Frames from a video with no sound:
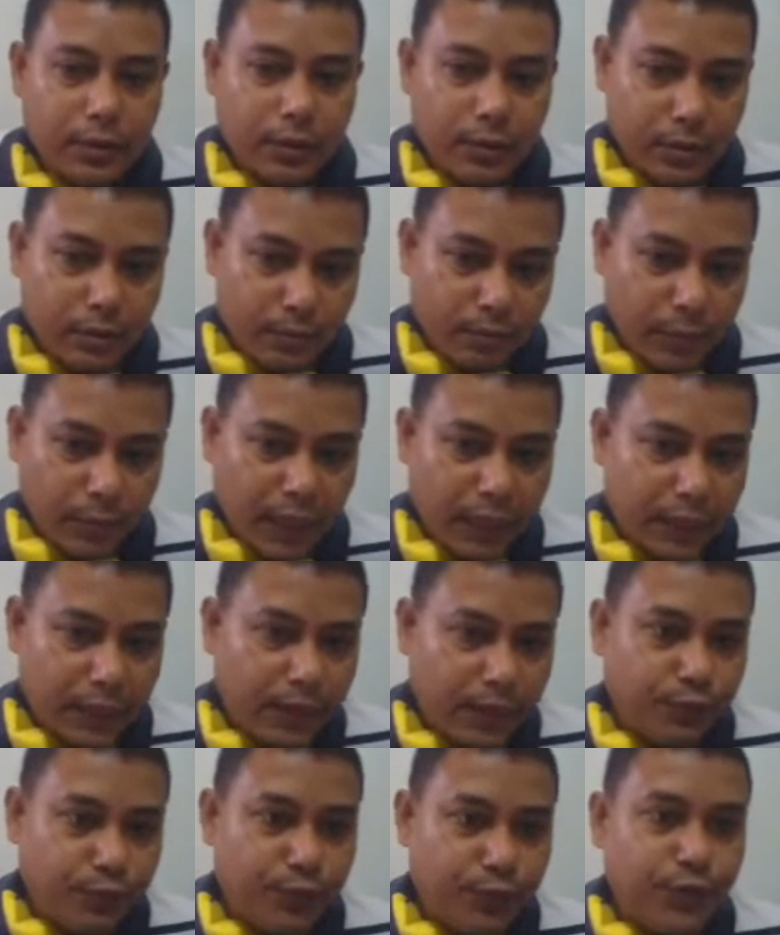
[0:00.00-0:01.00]
But
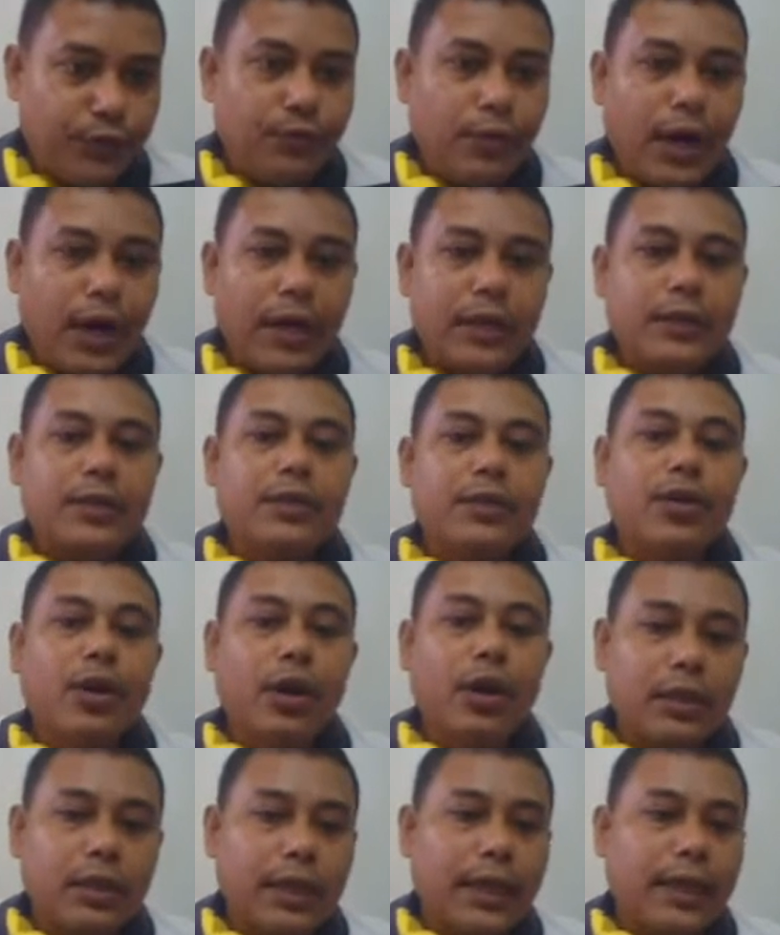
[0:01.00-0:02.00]
if we want
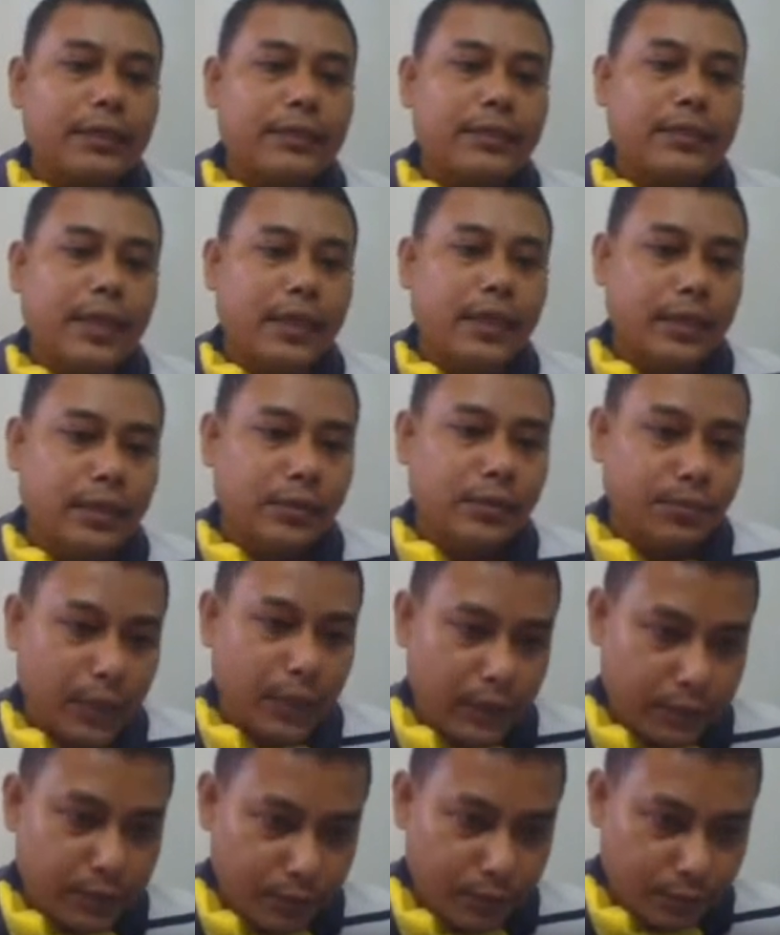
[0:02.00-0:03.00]
not less than equal
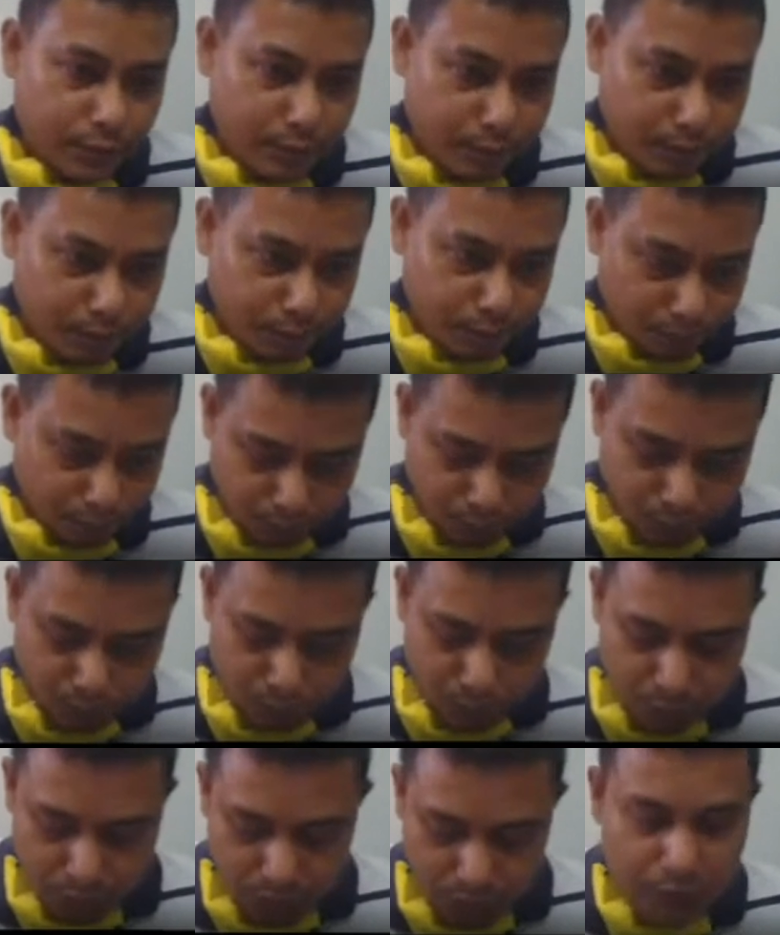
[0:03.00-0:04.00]
to,
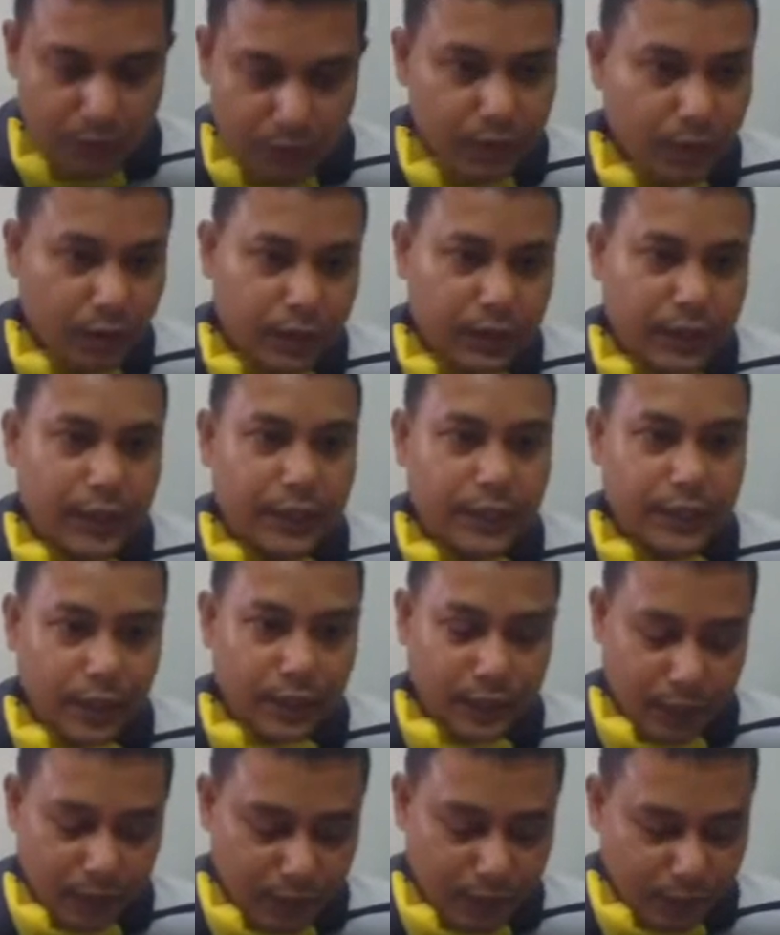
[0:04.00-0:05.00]
it is not greater
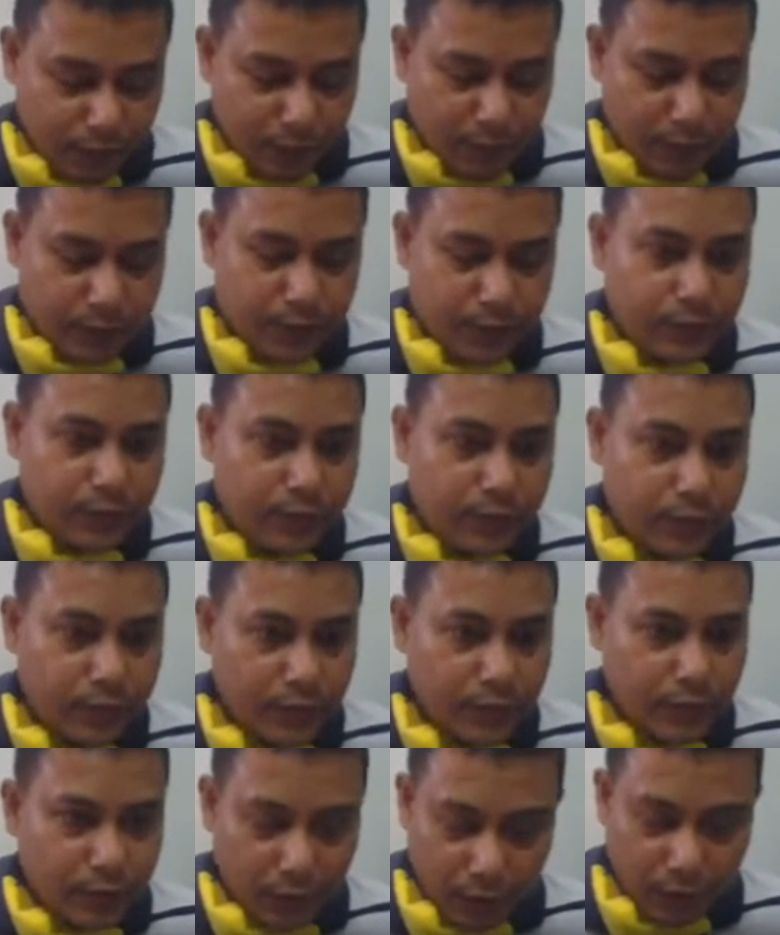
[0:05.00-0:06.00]
than equal to,
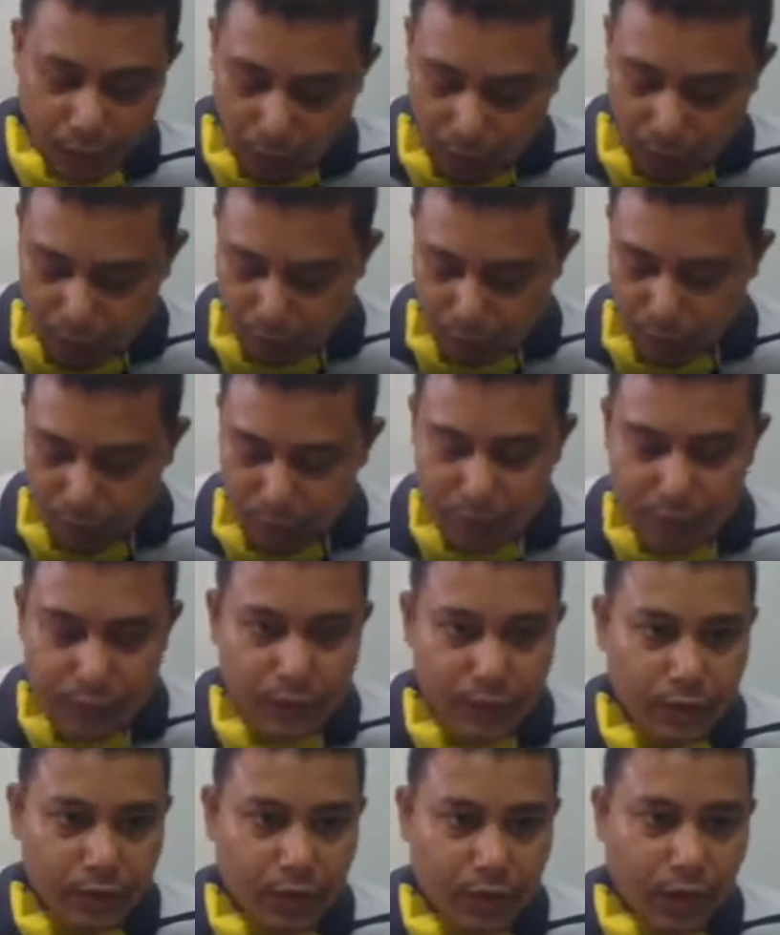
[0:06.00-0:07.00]
I want
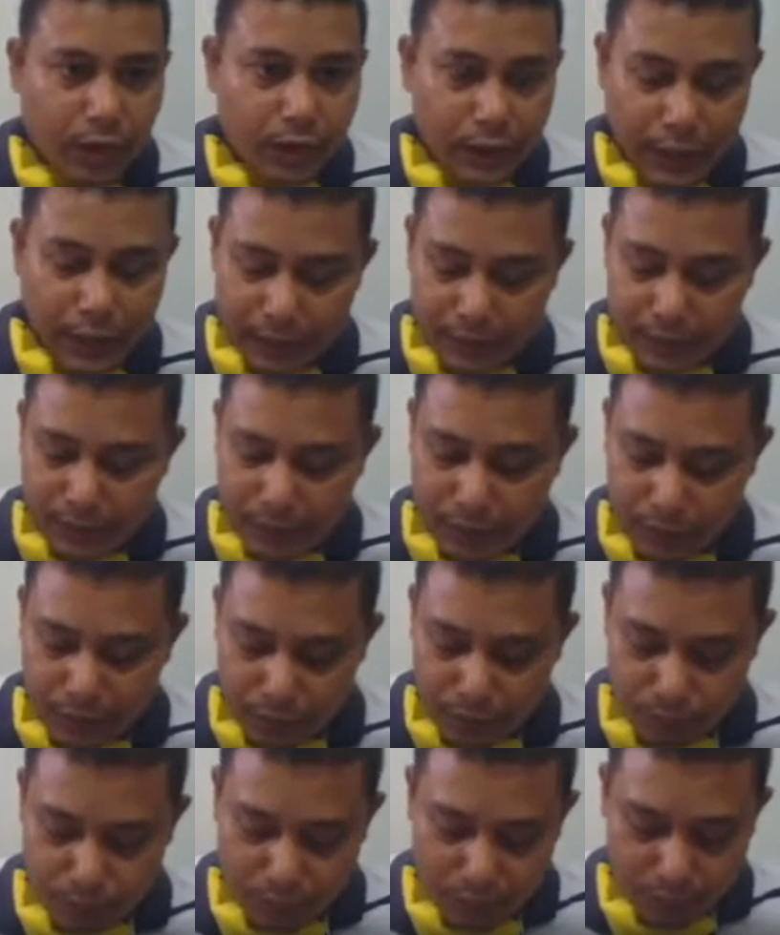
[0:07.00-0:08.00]
not less than
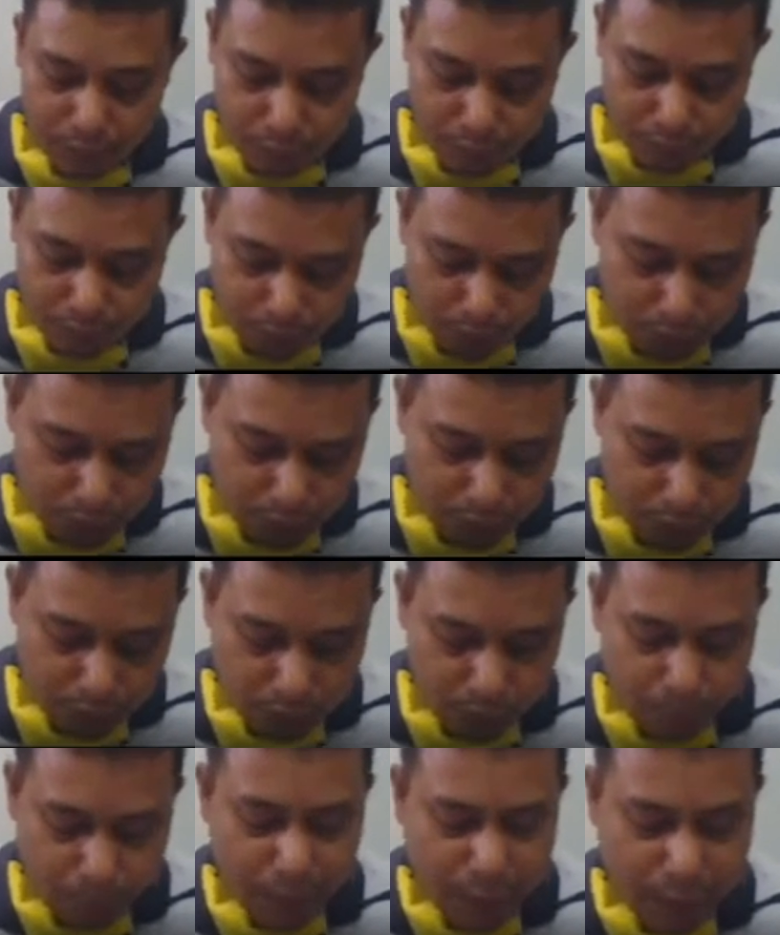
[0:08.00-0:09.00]
equal to. So
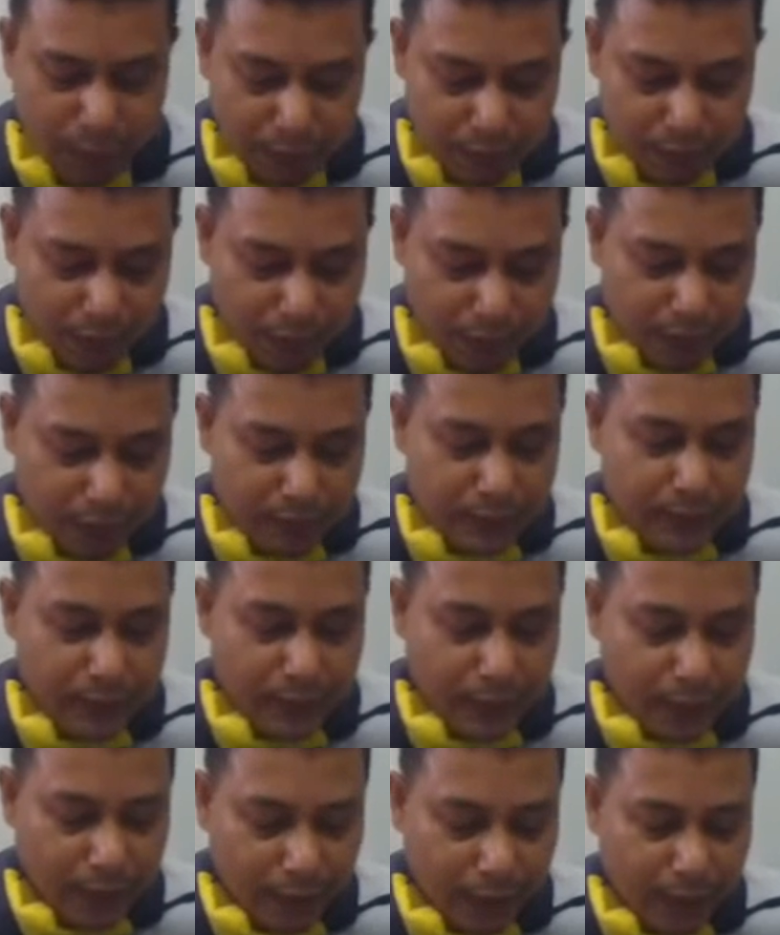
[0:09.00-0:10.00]
backslash
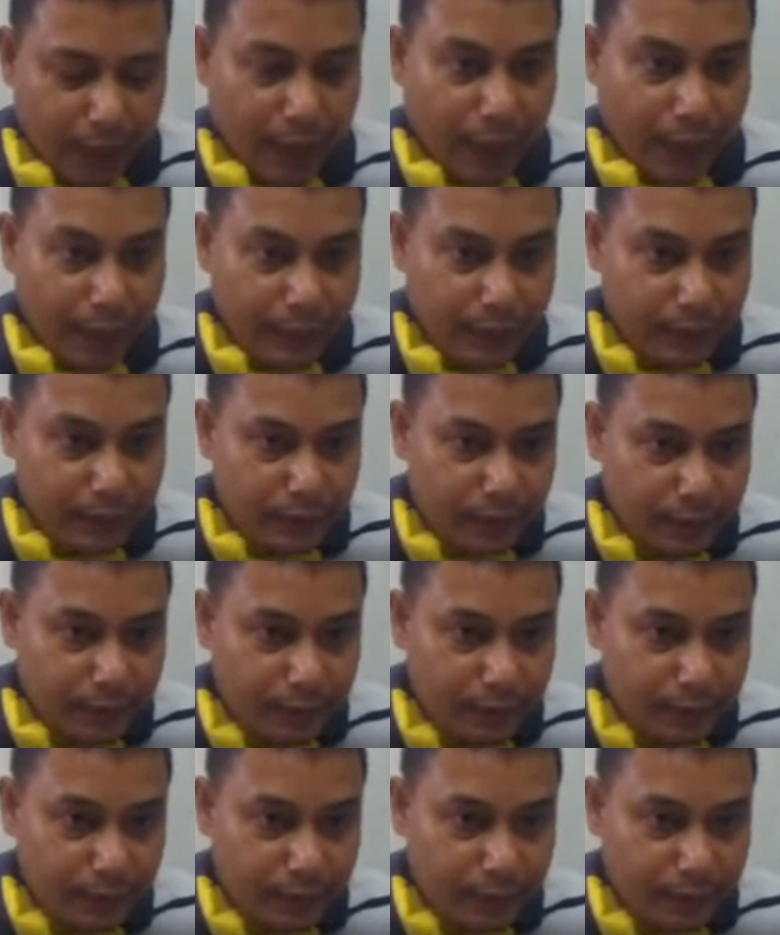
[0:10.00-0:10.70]
and